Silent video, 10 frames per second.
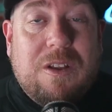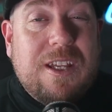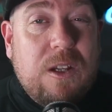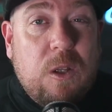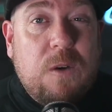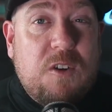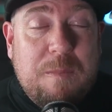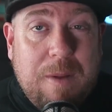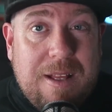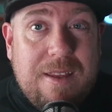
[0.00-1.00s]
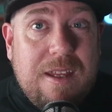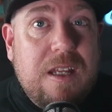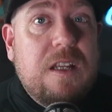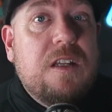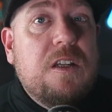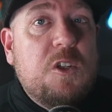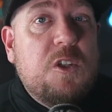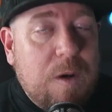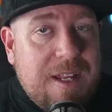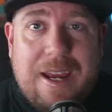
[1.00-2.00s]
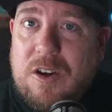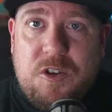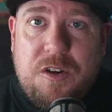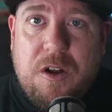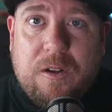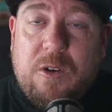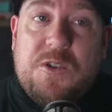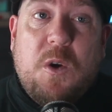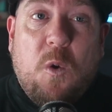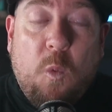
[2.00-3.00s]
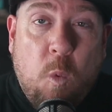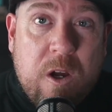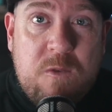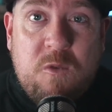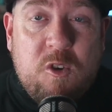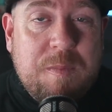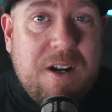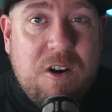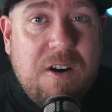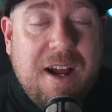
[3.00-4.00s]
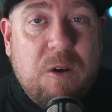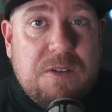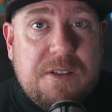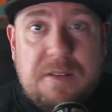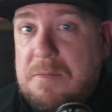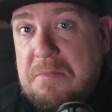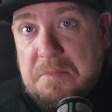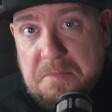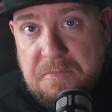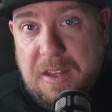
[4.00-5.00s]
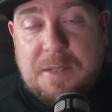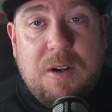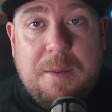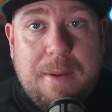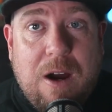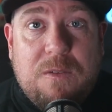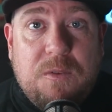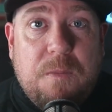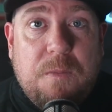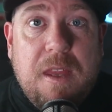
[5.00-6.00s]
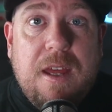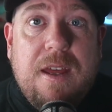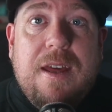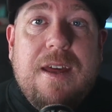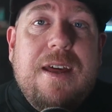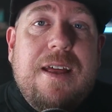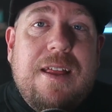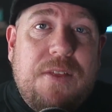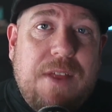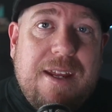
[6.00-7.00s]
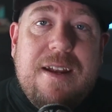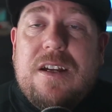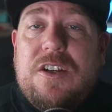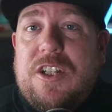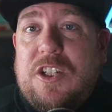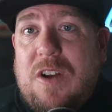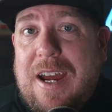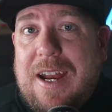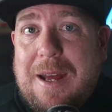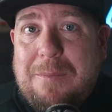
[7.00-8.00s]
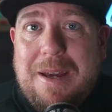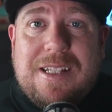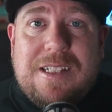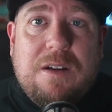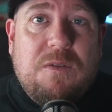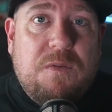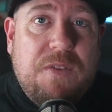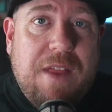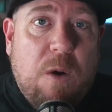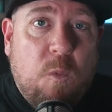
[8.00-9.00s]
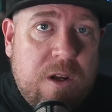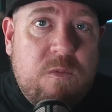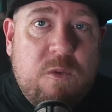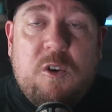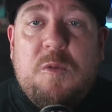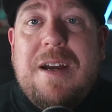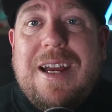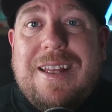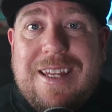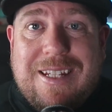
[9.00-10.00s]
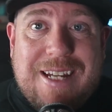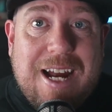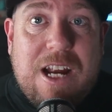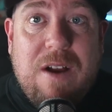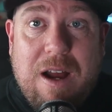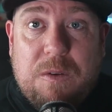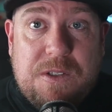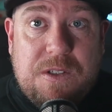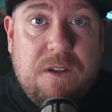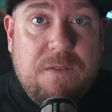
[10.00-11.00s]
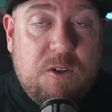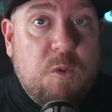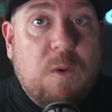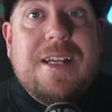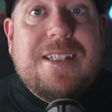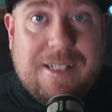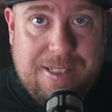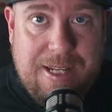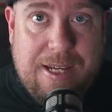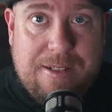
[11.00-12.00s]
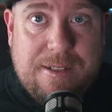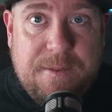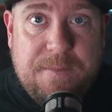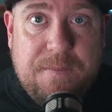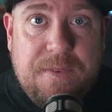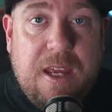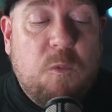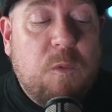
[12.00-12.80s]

a little over a month, $2,800, 1 room in her house. That's pretty powerful. Then she tried a mix of that 1 room and the entire house for 26 days, in